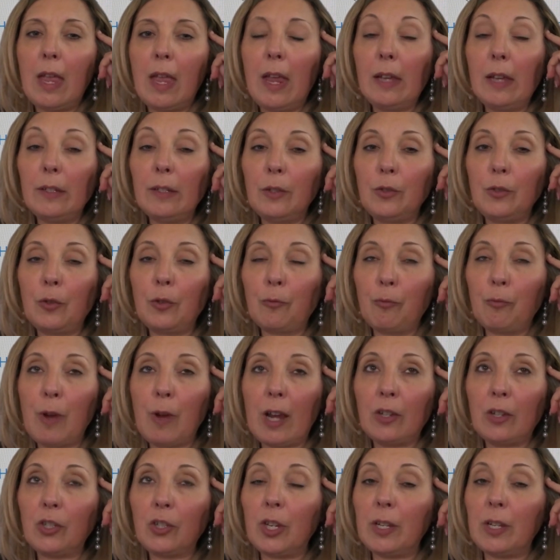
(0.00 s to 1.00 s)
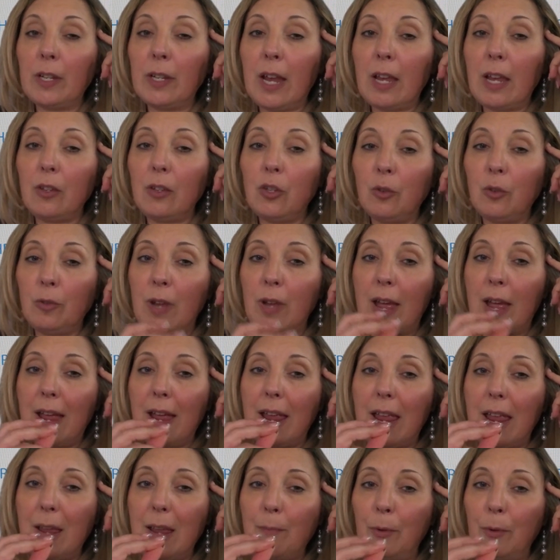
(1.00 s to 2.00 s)
in a direction and you're not
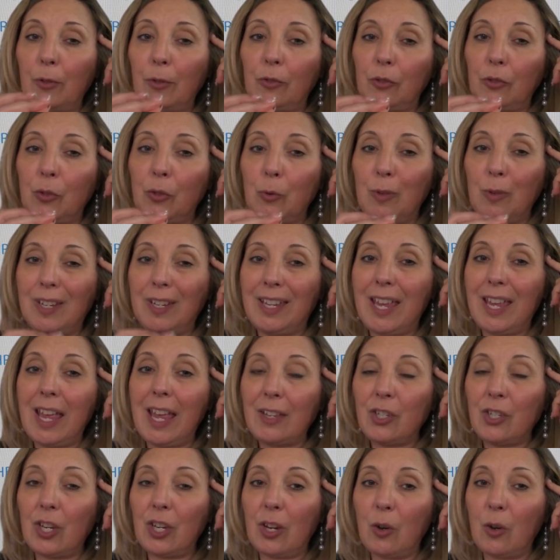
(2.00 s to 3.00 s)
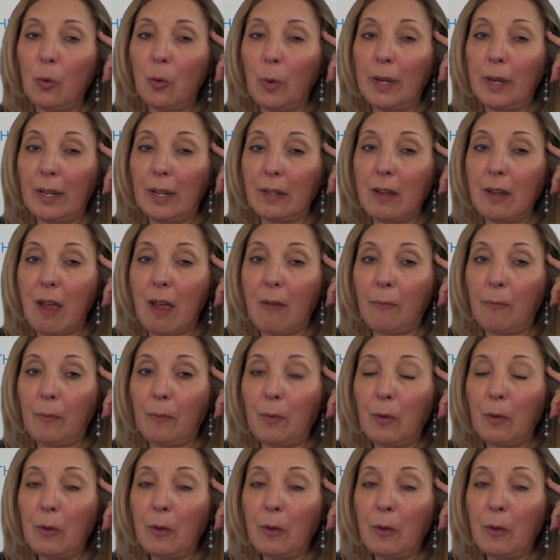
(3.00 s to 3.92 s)
able to catch it quick enough